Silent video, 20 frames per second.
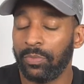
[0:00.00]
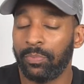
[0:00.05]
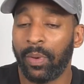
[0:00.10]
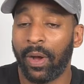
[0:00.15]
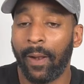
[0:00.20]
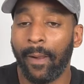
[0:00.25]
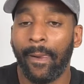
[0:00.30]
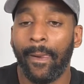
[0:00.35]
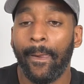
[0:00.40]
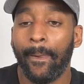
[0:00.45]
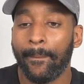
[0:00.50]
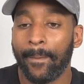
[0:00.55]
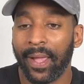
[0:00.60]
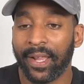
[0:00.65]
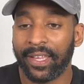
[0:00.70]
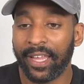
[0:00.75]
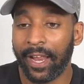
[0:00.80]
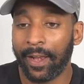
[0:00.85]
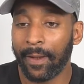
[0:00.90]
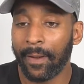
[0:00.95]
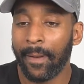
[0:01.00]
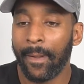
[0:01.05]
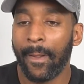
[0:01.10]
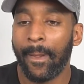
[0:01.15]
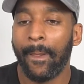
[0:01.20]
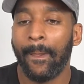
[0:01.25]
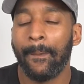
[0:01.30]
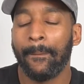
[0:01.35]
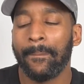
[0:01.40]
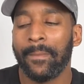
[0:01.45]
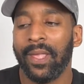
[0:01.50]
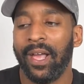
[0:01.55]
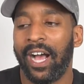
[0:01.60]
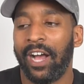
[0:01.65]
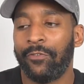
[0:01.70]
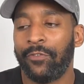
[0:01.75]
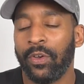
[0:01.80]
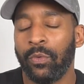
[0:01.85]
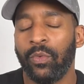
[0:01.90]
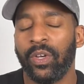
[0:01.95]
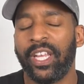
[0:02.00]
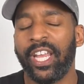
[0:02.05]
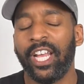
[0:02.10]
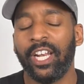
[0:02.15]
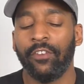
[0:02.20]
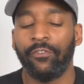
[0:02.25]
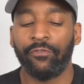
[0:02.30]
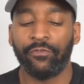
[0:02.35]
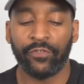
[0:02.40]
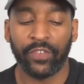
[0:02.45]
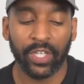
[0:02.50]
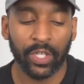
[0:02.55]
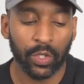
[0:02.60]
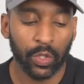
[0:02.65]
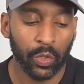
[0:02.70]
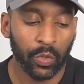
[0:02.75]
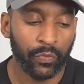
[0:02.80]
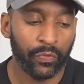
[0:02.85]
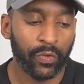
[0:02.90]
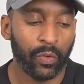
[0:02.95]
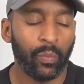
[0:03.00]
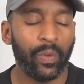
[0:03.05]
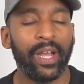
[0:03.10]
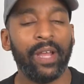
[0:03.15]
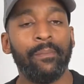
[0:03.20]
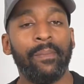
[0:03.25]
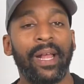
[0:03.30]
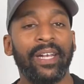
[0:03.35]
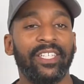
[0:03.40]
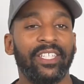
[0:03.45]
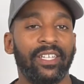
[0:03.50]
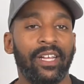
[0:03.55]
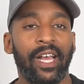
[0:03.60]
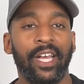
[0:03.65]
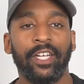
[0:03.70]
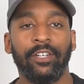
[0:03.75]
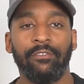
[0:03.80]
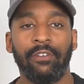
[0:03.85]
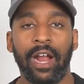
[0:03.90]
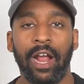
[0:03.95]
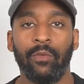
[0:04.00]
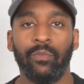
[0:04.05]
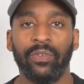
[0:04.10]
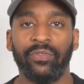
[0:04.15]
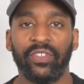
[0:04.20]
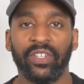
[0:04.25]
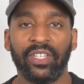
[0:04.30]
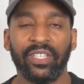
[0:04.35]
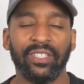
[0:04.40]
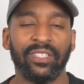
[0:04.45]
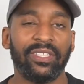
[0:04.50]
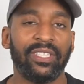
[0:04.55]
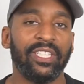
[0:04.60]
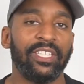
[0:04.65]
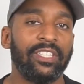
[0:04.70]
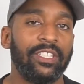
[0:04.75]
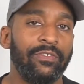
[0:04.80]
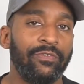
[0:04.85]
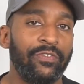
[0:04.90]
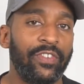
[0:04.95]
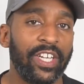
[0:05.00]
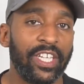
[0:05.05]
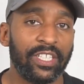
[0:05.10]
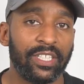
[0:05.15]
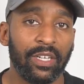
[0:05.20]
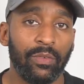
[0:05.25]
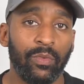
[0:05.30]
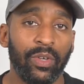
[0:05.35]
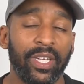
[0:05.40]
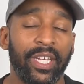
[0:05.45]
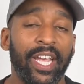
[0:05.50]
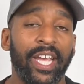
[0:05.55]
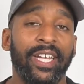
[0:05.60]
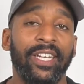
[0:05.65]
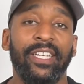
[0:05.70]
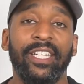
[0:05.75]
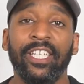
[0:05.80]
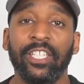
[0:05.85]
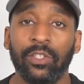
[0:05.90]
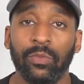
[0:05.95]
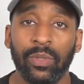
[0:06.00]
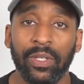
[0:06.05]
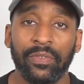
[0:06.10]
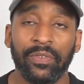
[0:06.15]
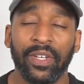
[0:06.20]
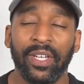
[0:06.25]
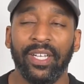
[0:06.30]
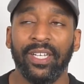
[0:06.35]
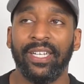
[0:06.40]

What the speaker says: But again, I think we're getting a feel for where Man United are at with the consistent things that we're getting linked with.